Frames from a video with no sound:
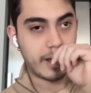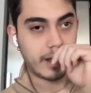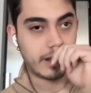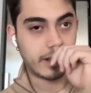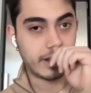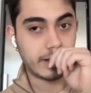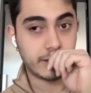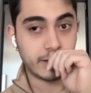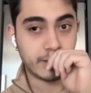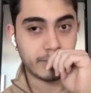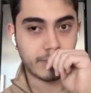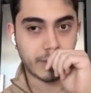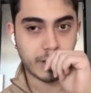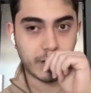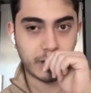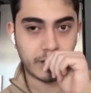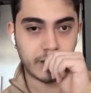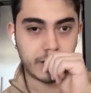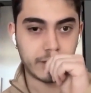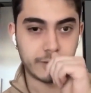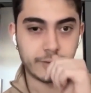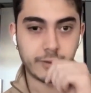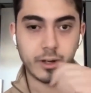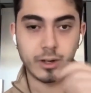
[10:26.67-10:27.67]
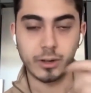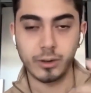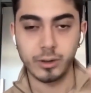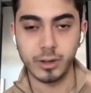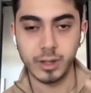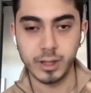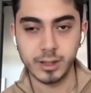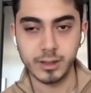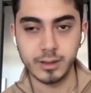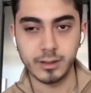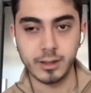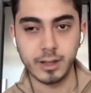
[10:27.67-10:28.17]
Another part is we are
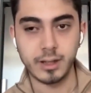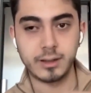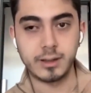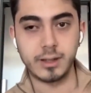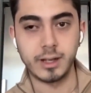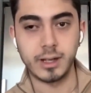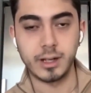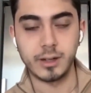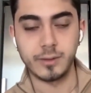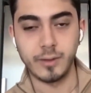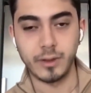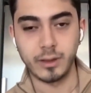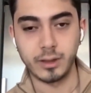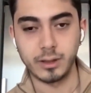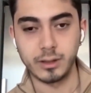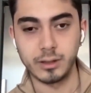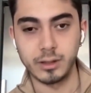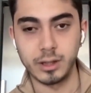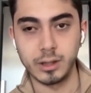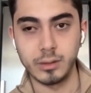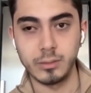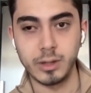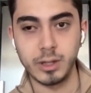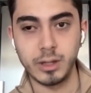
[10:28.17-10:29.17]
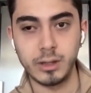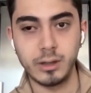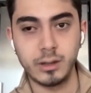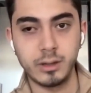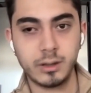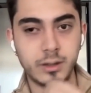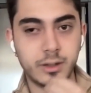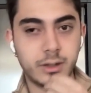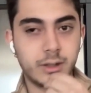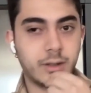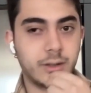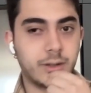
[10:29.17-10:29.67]
connecting that data with Clearbit.
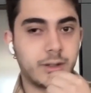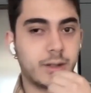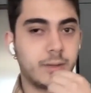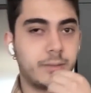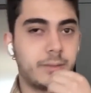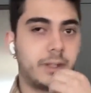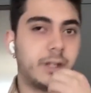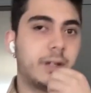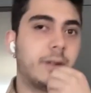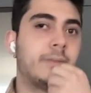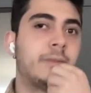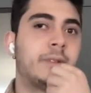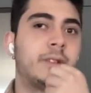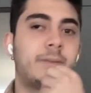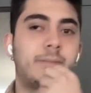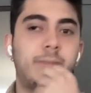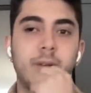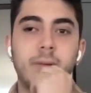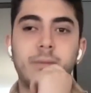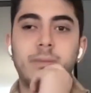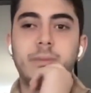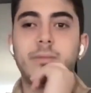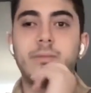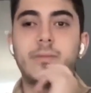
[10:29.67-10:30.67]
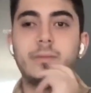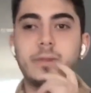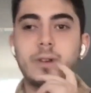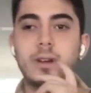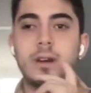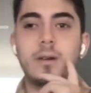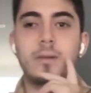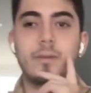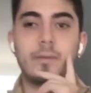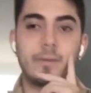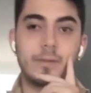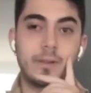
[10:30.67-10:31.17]
So sometimes
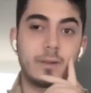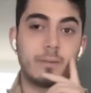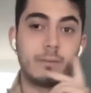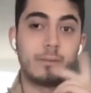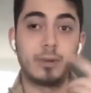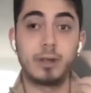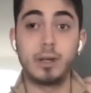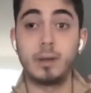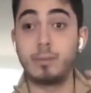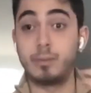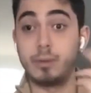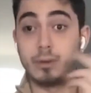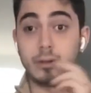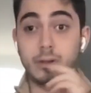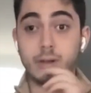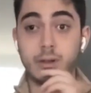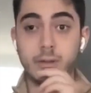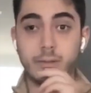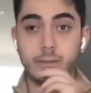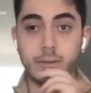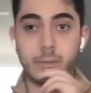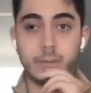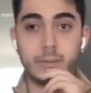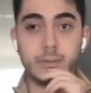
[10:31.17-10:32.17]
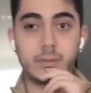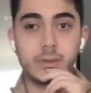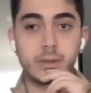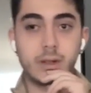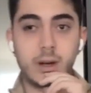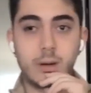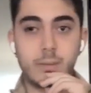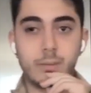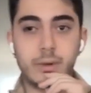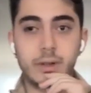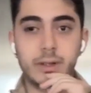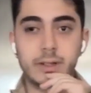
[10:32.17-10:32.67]
people from
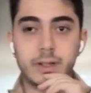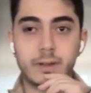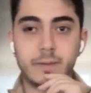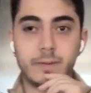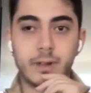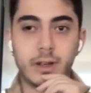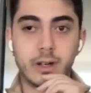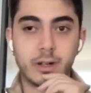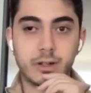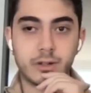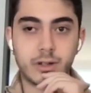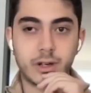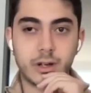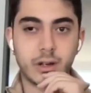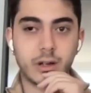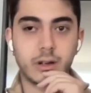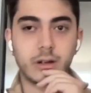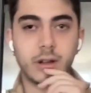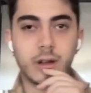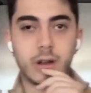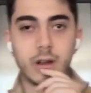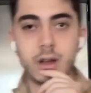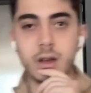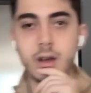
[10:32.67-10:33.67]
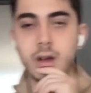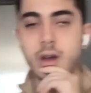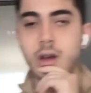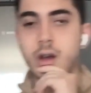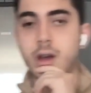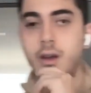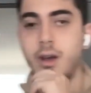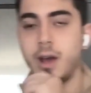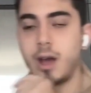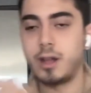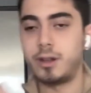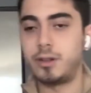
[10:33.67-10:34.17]
companies that we are targeting
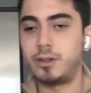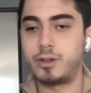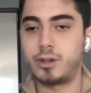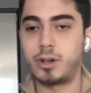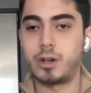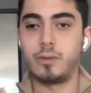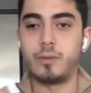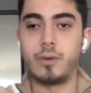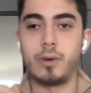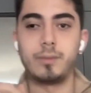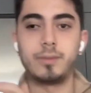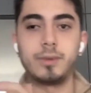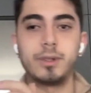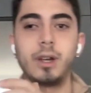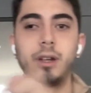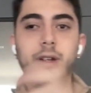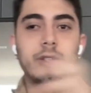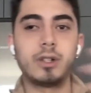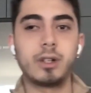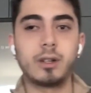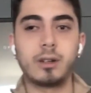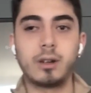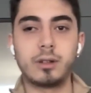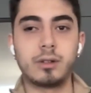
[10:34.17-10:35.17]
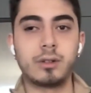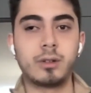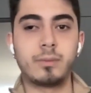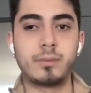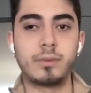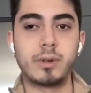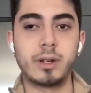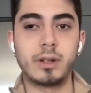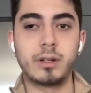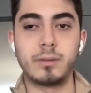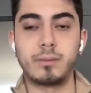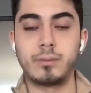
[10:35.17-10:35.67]
enter our website, check out our
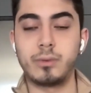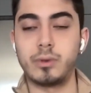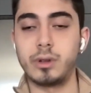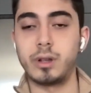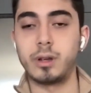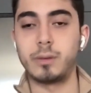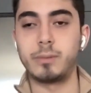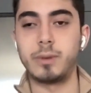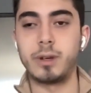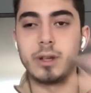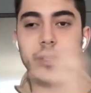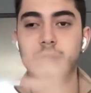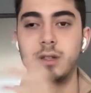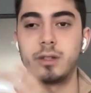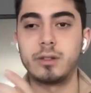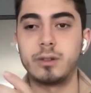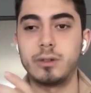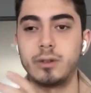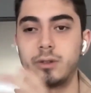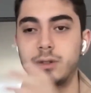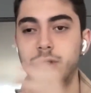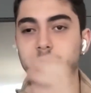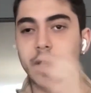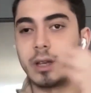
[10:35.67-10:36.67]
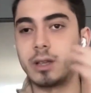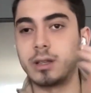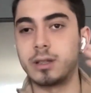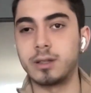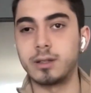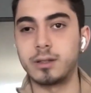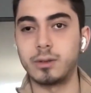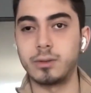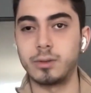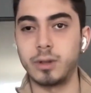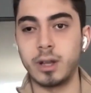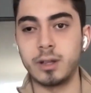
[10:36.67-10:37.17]
product pages, use
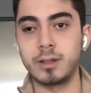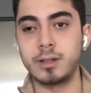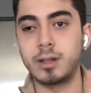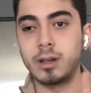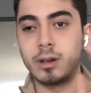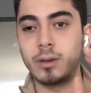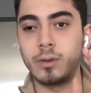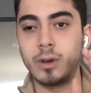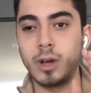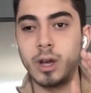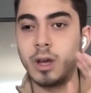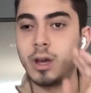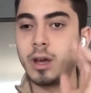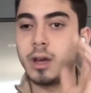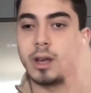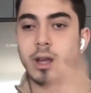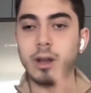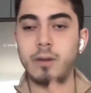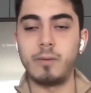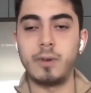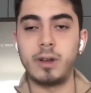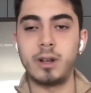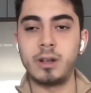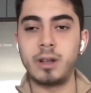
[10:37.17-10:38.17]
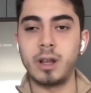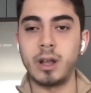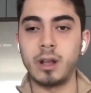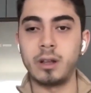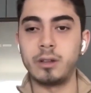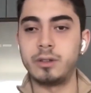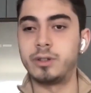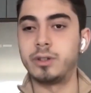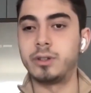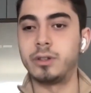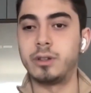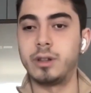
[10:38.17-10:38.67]
cases, all that stuff. And when they
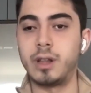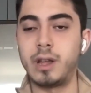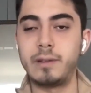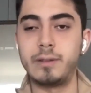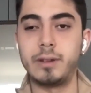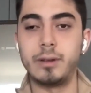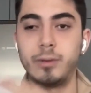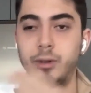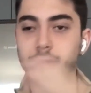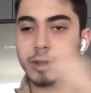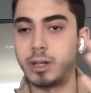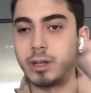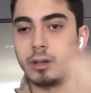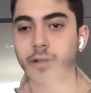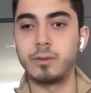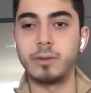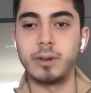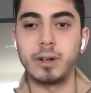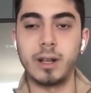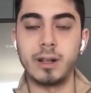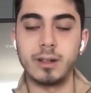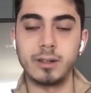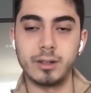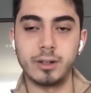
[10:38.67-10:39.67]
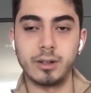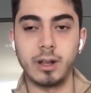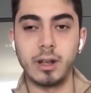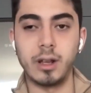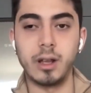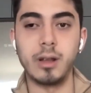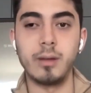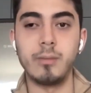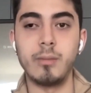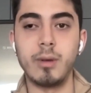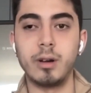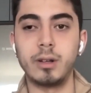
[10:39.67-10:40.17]
enter the live demo, they don't want to enter their
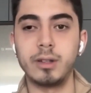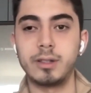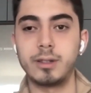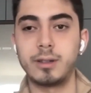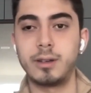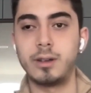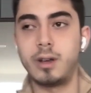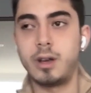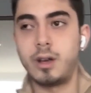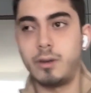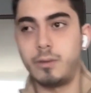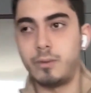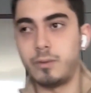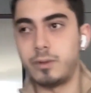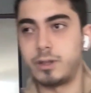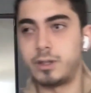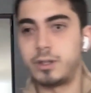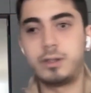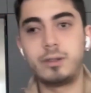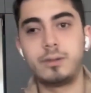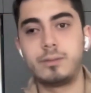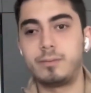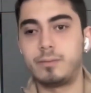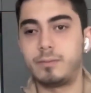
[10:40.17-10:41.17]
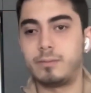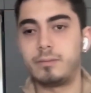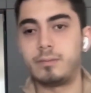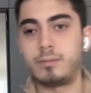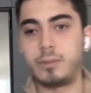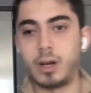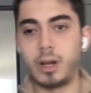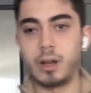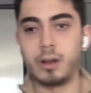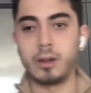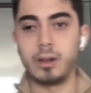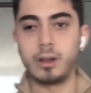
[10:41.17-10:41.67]
emails, which
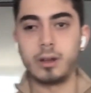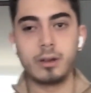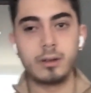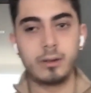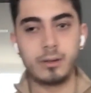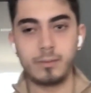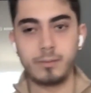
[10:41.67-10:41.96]
I